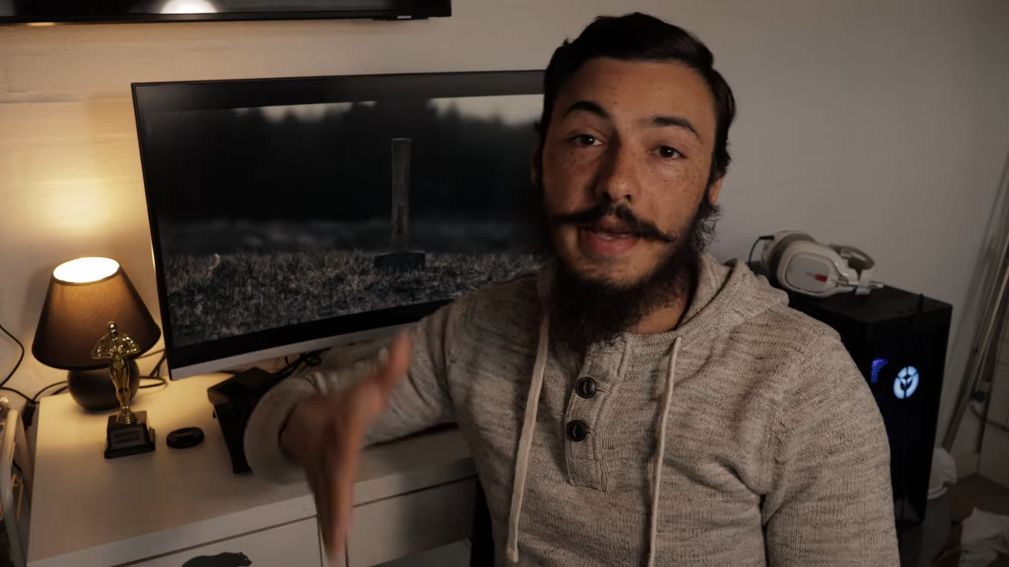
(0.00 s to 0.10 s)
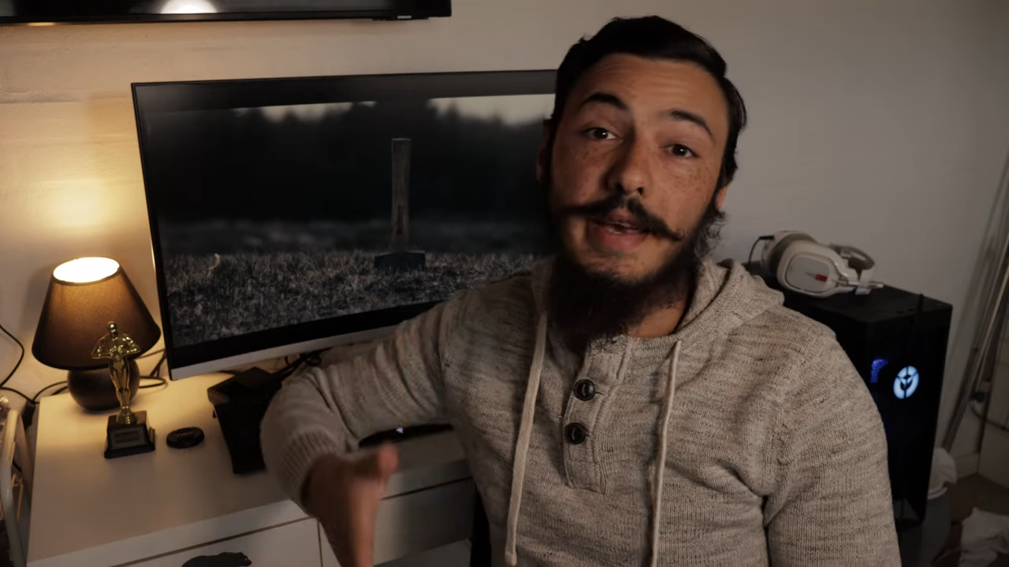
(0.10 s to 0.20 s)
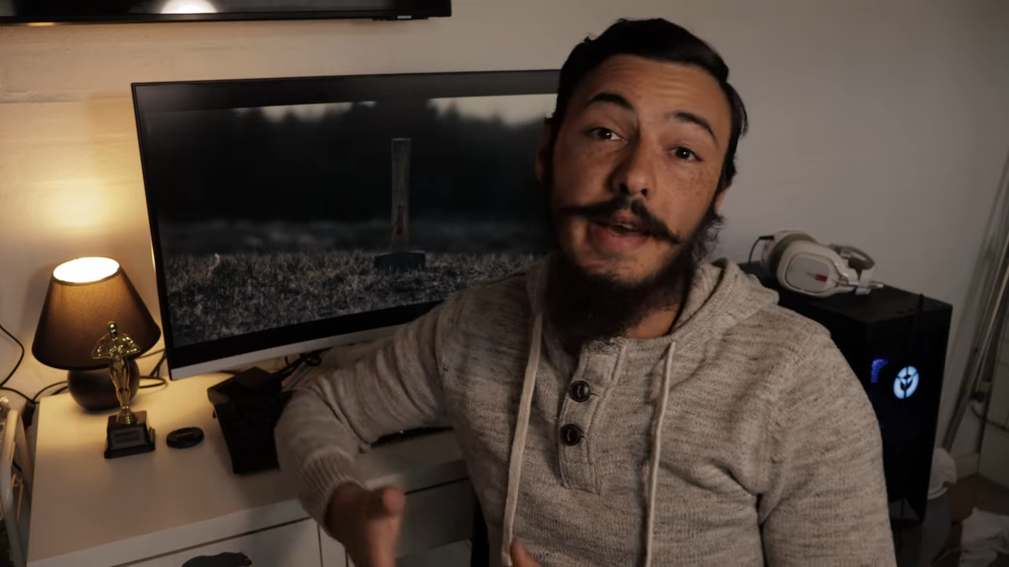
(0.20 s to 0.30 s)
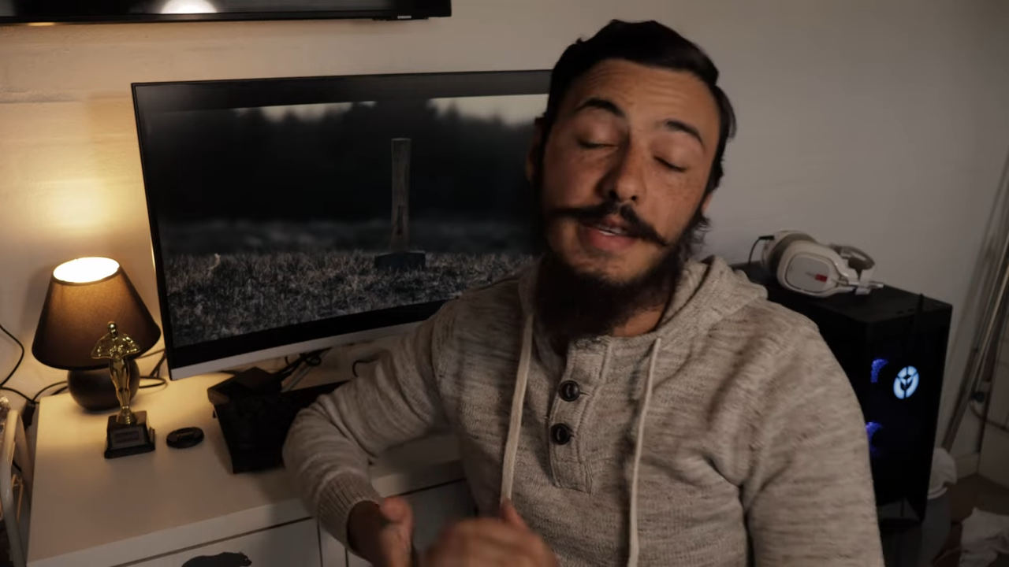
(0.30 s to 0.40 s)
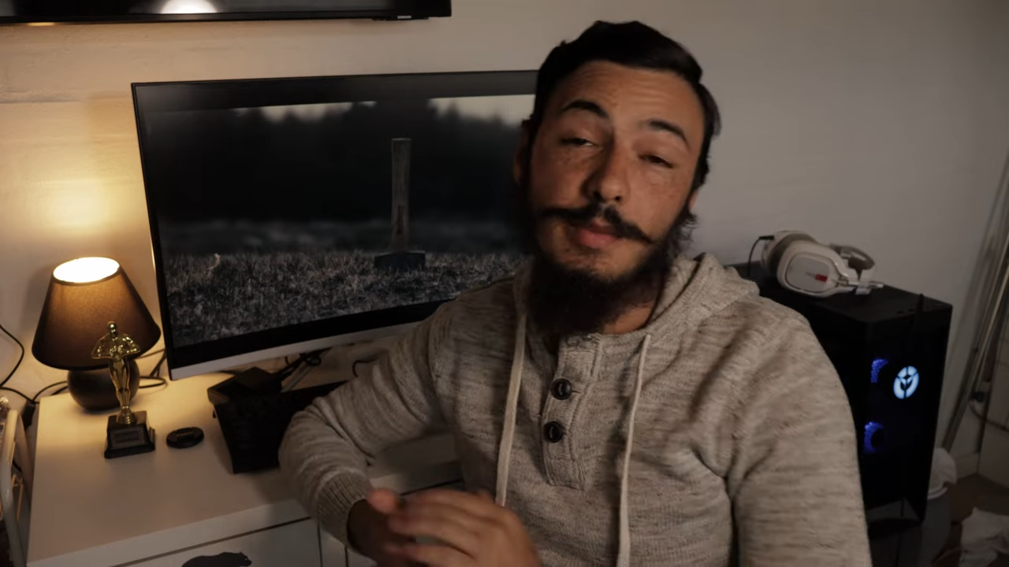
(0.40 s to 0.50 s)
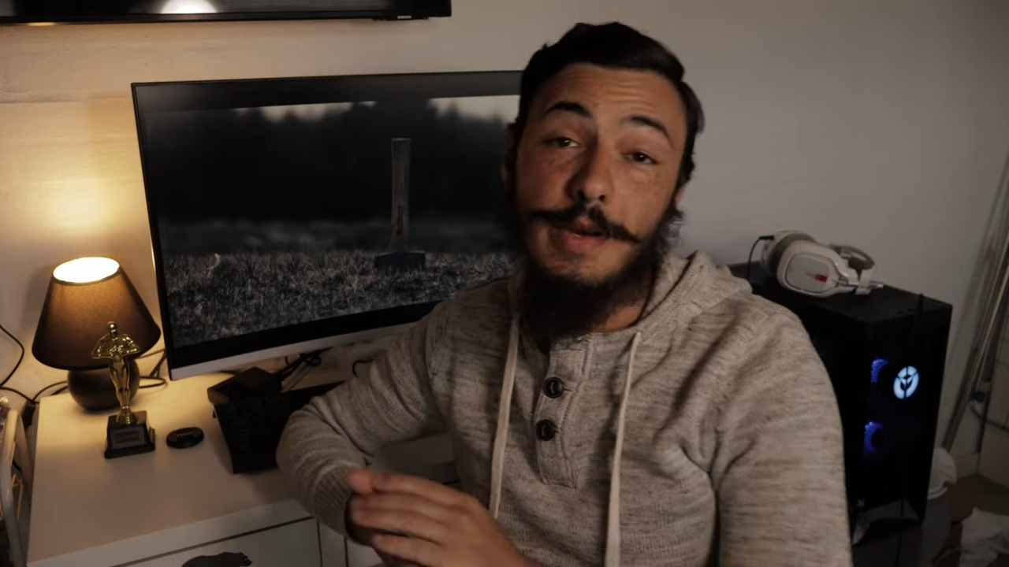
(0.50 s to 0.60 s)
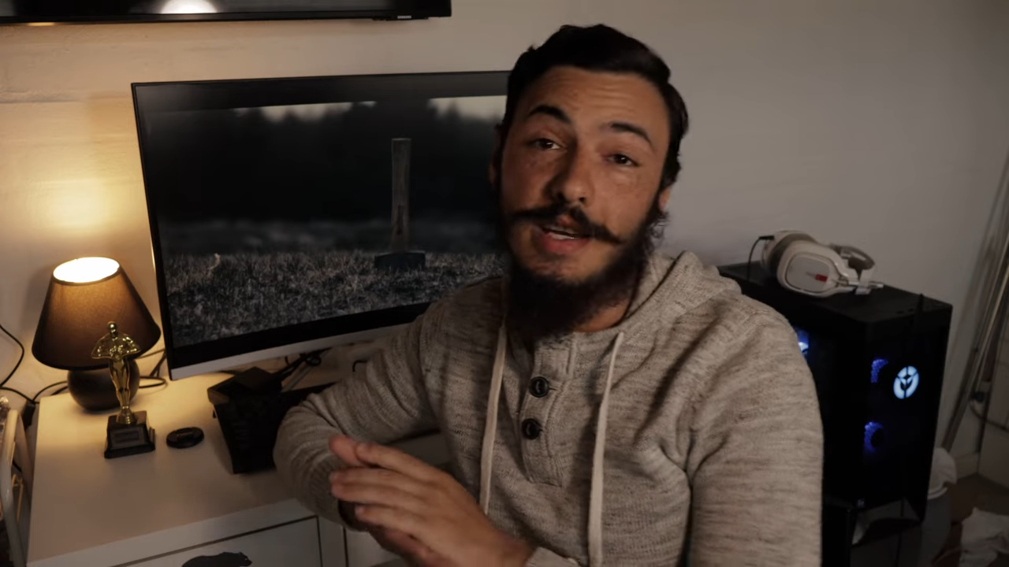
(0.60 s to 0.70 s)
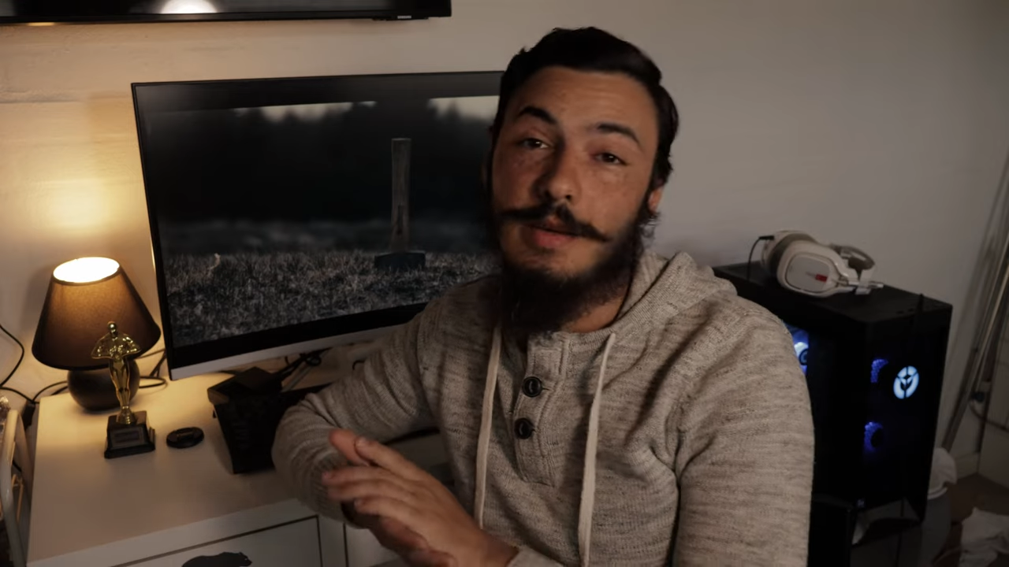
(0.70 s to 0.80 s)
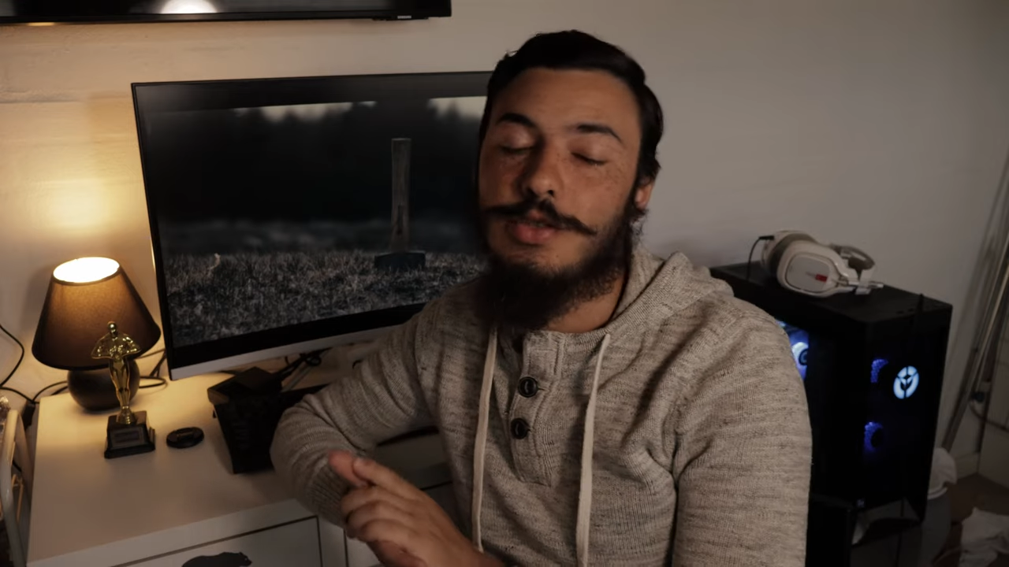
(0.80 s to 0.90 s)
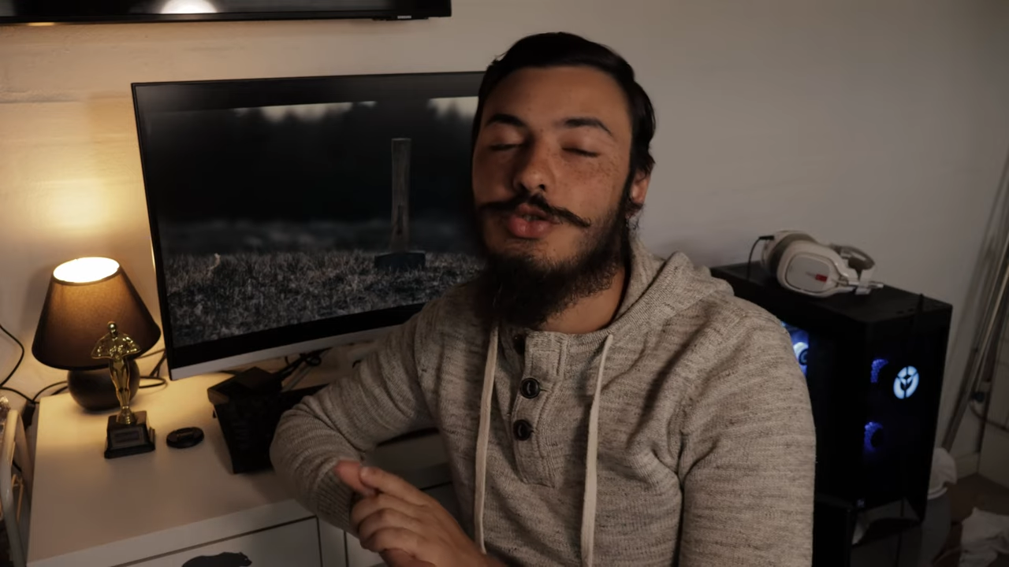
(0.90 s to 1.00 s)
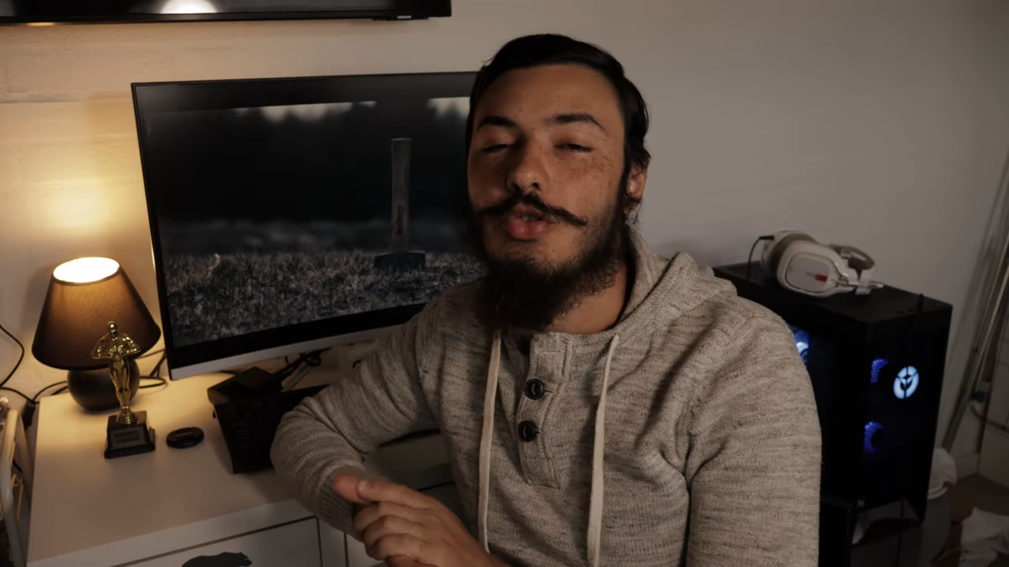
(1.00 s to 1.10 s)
Hi guys, my name is